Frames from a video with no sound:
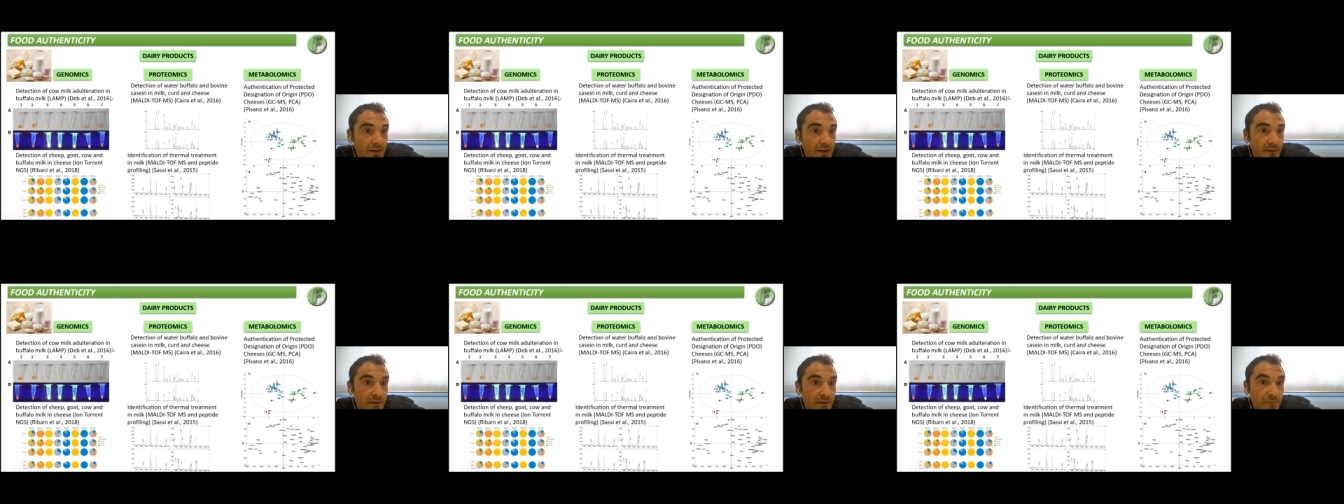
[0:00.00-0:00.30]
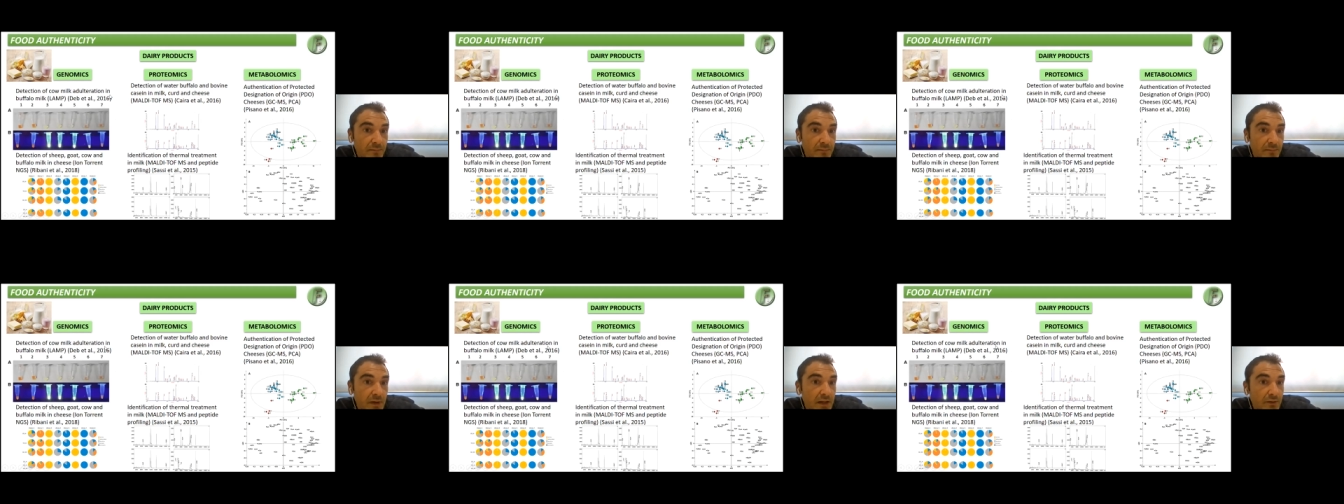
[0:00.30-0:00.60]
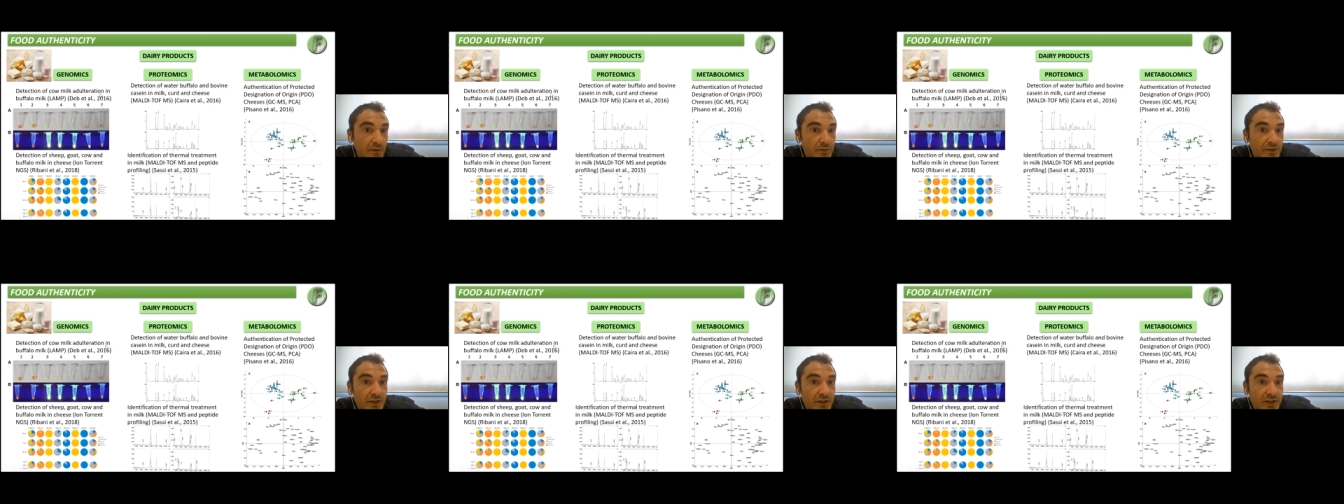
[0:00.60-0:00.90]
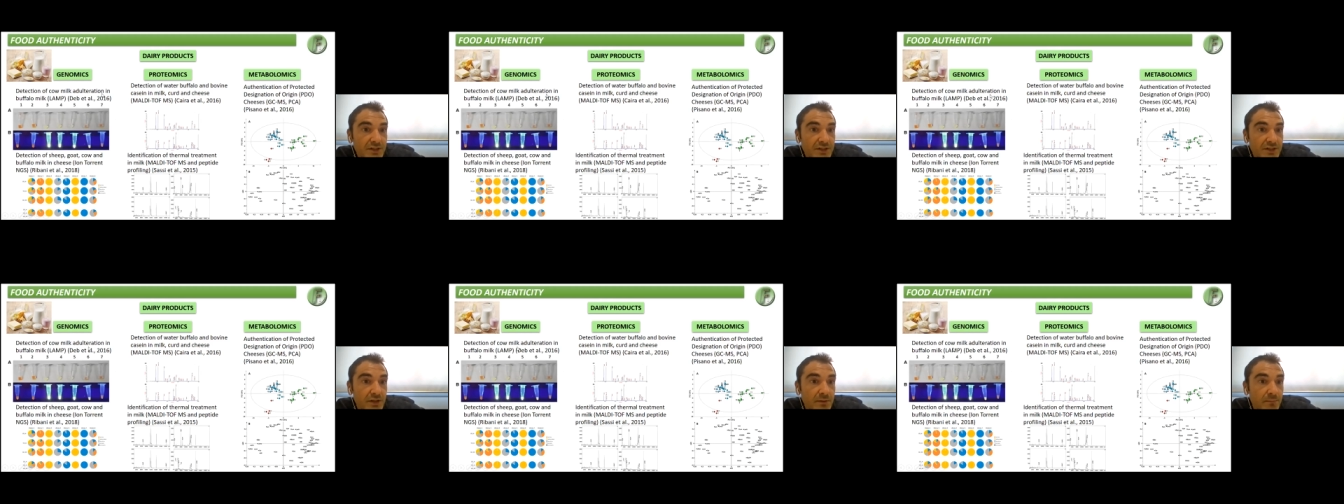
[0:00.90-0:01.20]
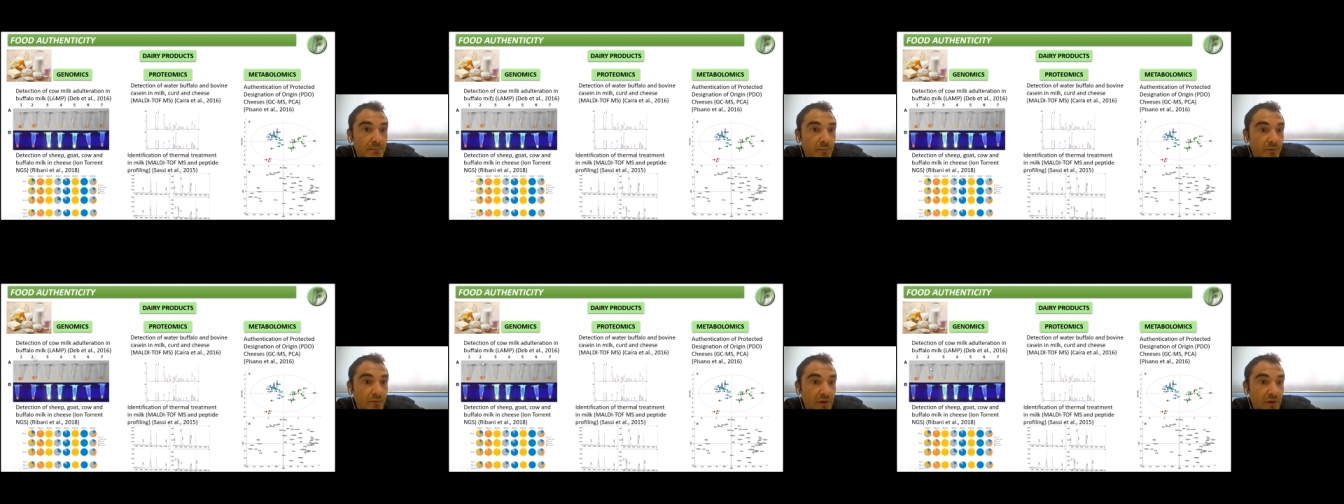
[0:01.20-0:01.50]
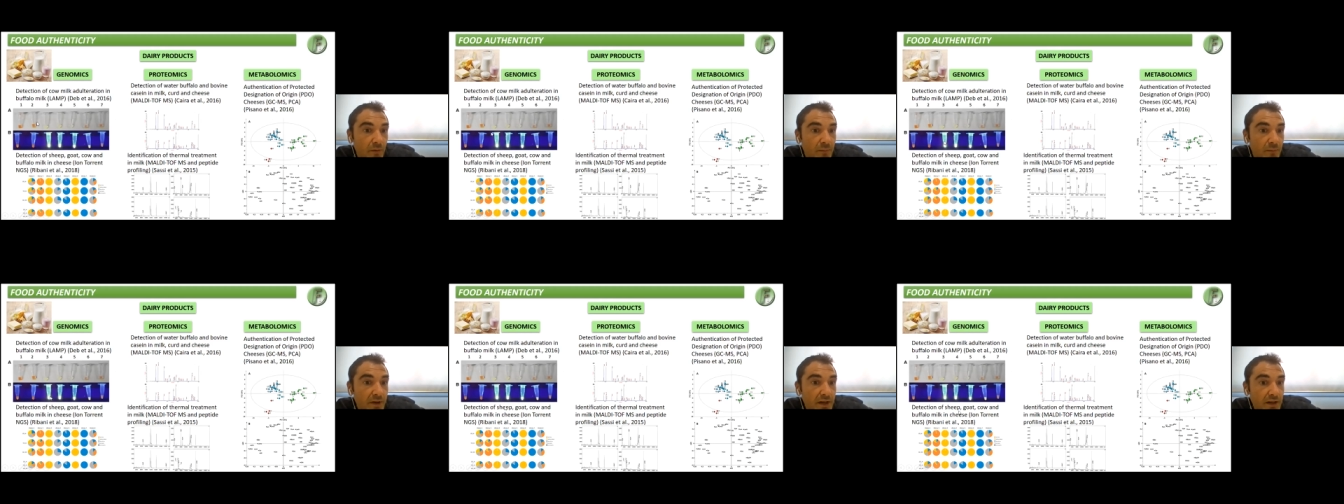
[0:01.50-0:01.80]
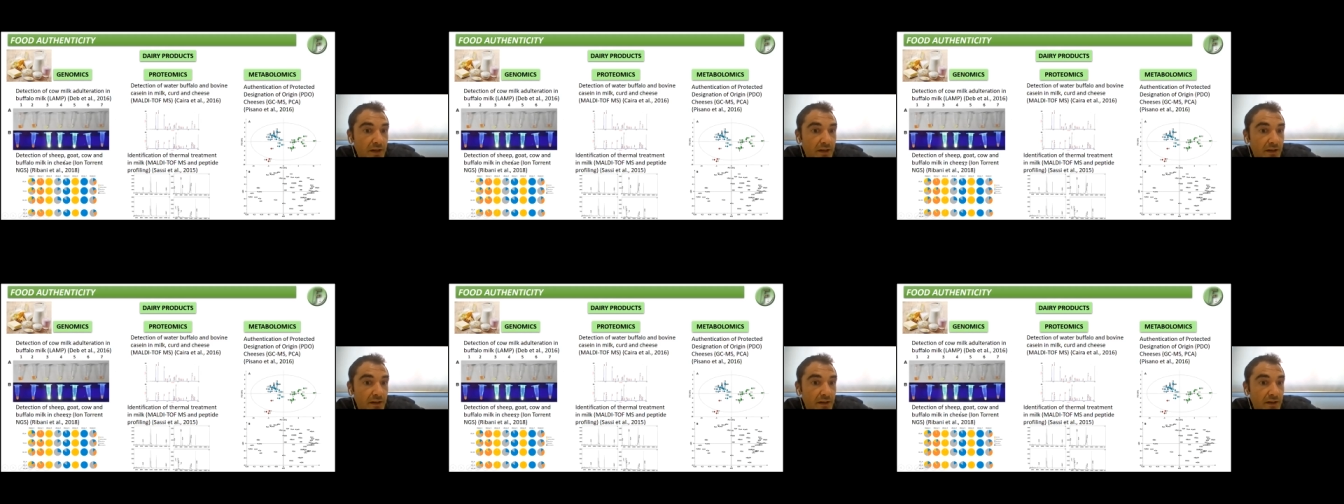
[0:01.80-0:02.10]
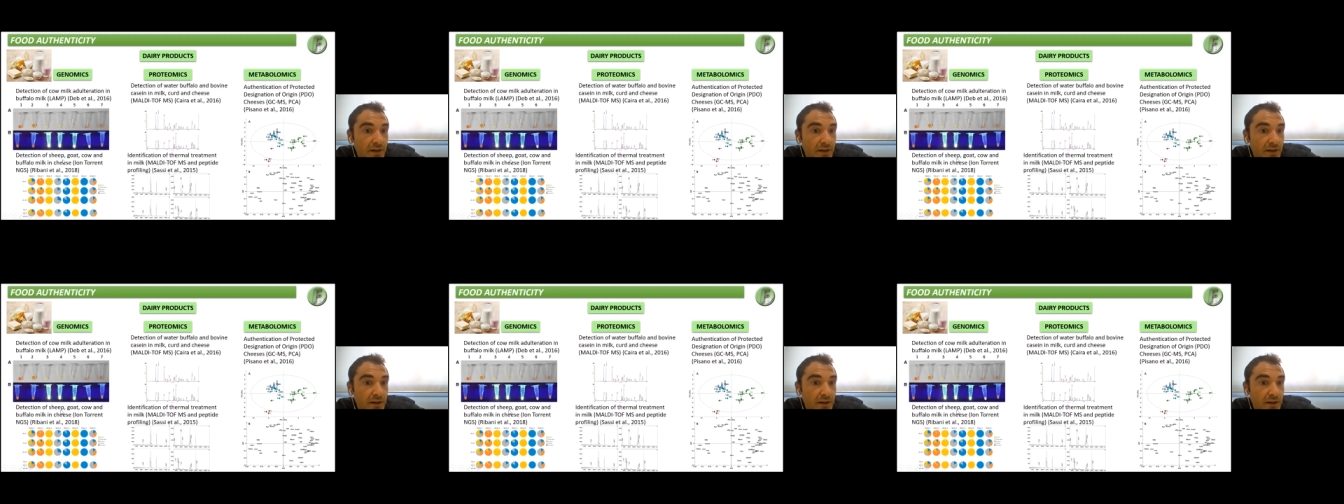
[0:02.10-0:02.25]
in adulteration in buffalo milk,